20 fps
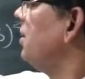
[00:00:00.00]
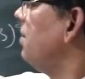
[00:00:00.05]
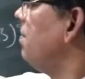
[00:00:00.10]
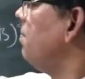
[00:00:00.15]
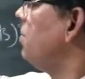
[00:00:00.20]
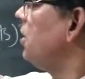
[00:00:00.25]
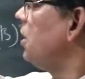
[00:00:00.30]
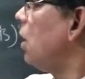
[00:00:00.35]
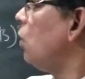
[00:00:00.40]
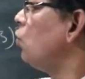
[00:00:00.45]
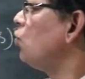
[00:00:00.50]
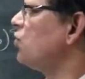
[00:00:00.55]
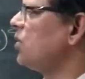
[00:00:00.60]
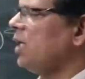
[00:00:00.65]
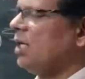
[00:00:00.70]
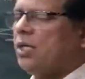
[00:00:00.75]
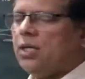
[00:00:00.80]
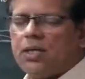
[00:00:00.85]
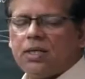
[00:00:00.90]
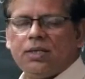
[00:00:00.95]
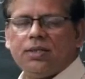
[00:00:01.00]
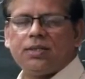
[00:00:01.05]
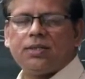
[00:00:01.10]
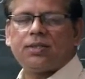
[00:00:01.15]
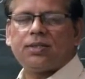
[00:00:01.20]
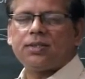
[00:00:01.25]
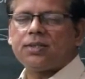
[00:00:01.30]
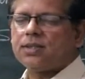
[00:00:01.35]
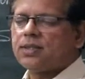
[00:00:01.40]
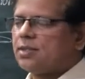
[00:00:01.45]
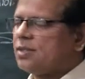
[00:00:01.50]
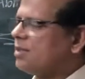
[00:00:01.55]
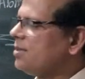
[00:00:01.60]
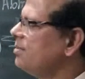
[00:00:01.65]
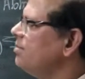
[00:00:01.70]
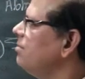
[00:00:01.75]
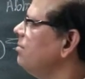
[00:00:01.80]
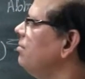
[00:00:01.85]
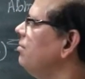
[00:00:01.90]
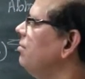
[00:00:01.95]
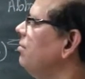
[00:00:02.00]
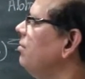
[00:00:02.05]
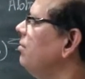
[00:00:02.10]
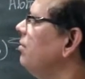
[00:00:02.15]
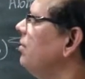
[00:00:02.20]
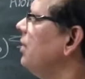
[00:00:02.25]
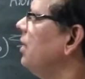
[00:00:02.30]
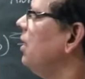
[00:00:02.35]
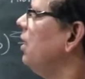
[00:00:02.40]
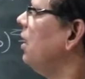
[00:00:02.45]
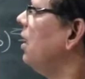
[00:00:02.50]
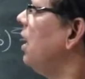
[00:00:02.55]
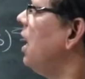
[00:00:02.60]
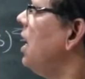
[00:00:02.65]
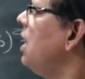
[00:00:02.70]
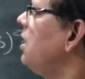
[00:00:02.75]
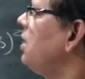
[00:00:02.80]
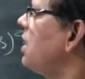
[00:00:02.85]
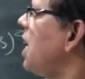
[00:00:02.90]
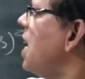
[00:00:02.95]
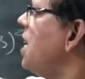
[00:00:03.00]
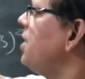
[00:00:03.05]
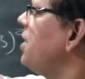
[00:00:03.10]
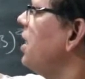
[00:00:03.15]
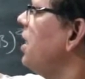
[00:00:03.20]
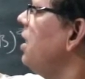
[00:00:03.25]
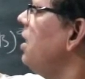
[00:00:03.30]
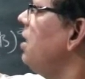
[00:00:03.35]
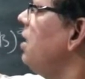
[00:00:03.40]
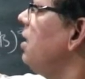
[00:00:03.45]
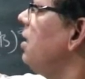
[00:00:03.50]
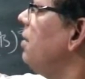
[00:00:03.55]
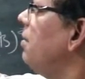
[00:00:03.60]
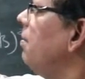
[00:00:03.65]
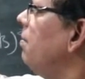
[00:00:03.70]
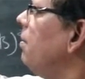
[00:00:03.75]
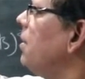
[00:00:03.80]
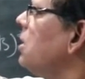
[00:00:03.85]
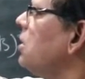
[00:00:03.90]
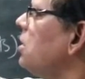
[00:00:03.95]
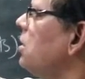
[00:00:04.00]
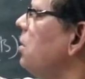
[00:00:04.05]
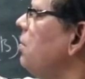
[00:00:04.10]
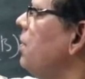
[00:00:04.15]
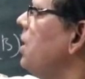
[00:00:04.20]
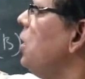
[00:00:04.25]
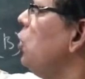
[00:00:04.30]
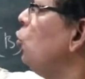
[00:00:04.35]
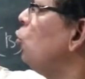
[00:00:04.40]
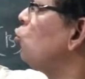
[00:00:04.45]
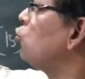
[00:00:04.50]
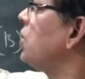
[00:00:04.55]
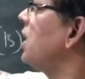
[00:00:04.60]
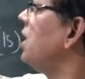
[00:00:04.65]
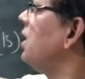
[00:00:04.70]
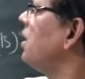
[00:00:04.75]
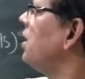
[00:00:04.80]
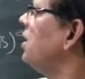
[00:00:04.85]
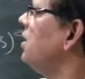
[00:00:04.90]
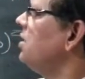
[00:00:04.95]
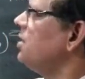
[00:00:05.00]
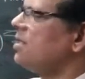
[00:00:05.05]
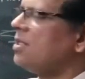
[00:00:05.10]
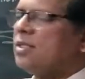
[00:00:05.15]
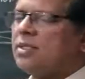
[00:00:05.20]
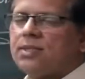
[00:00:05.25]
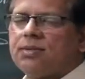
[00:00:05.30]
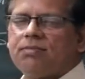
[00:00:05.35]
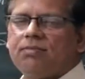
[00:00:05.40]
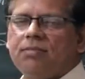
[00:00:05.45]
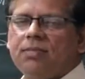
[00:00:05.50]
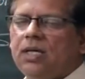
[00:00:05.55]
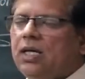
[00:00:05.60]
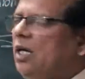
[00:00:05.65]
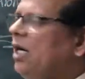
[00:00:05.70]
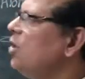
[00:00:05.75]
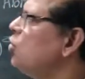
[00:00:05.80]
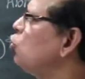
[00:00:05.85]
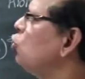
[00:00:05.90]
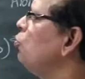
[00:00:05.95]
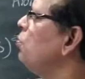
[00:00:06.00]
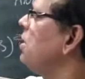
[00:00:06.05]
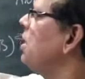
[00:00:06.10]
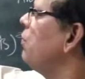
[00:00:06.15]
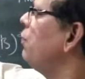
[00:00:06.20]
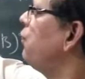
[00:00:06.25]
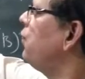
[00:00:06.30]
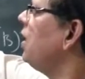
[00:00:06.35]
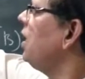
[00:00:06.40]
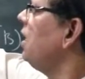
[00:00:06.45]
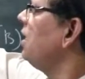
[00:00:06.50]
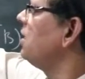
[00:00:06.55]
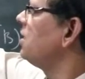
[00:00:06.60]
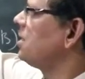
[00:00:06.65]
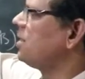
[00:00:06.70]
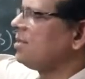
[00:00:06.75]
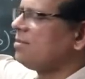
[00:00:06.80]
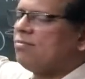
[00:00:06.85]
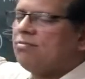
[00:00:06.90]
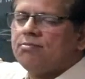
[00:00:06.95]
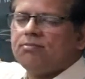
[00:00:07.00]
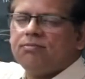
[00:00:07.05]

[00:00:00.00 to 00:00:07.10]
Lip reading: without sentence. And title must be no sentence, it should be a phrase.